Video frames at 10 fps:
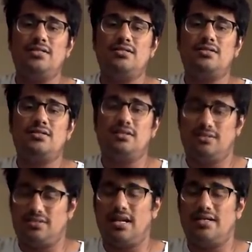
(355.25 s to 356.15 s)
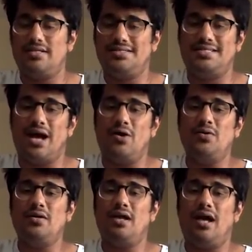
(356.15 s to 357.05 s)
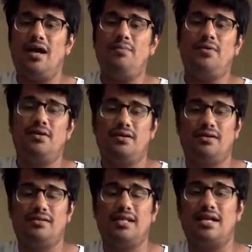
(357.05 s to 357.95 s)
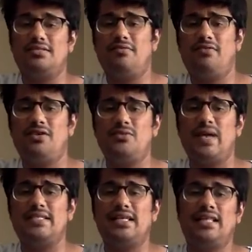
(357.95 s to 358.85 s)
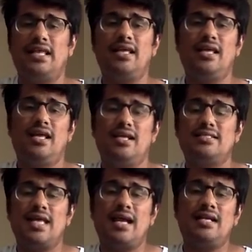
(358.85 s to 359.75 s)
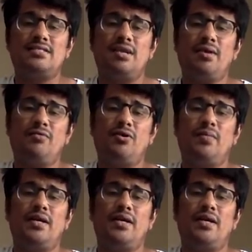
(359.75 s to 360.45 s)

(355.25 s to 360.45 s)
So 1, so that is down, up. That's the first basic thing.